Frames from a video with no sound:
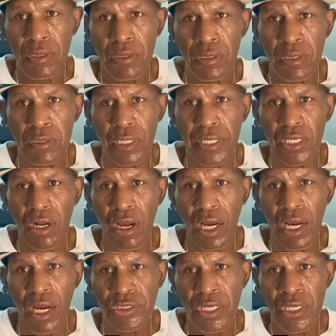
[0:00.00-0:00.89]
Look at
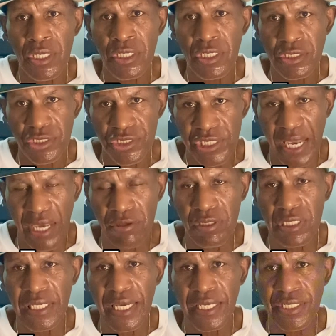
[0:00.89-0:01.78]
our
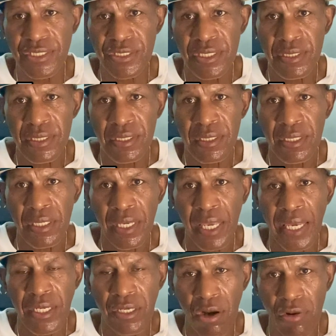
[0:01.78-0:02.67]
channel links
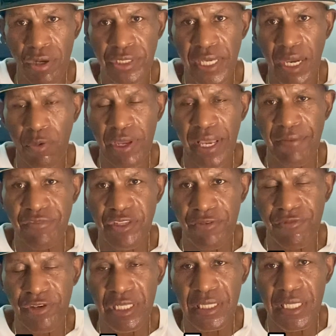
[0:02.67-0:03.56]
and go in there. We have
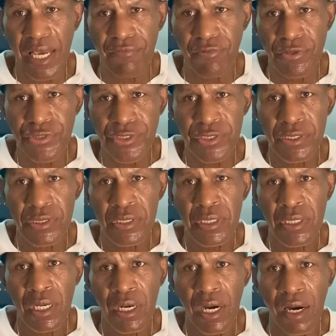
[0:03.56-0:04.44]
different levels
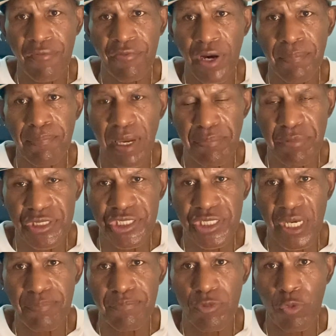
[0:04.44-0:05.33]
of
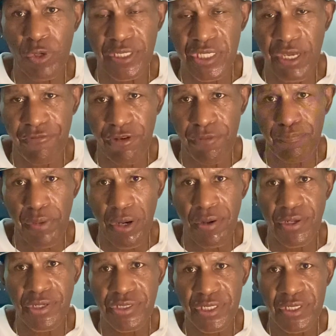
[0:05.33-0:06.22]
membership with different
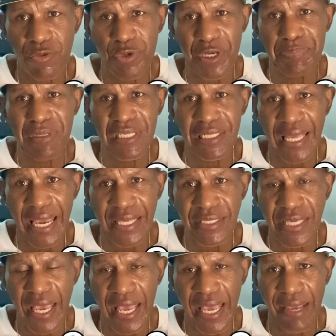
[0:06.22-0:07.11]
perks. We'd be
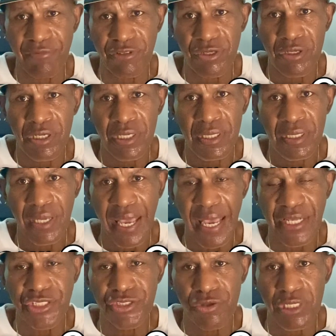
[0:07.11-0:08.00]
glad to have you
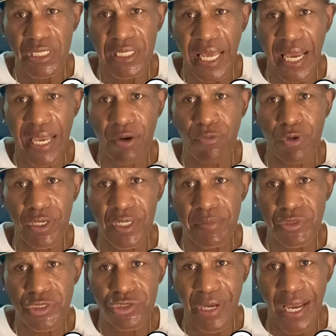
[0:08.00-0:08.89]
at Junie Lion
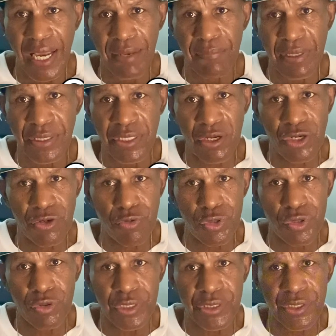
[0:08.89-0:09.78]
Williams Tribe, at their
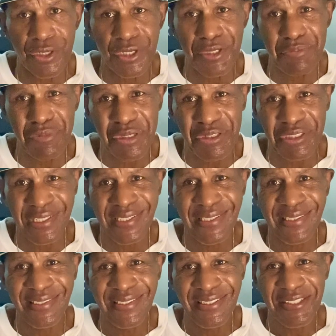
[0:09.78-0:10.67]
crew, at their
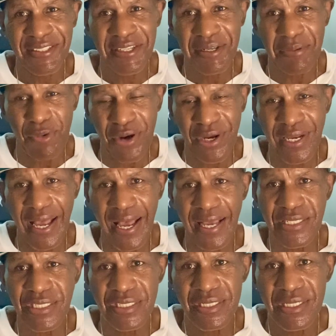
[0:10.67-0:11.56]
community. Come on,
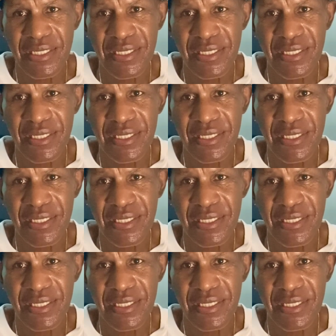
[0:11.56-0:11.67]
guys.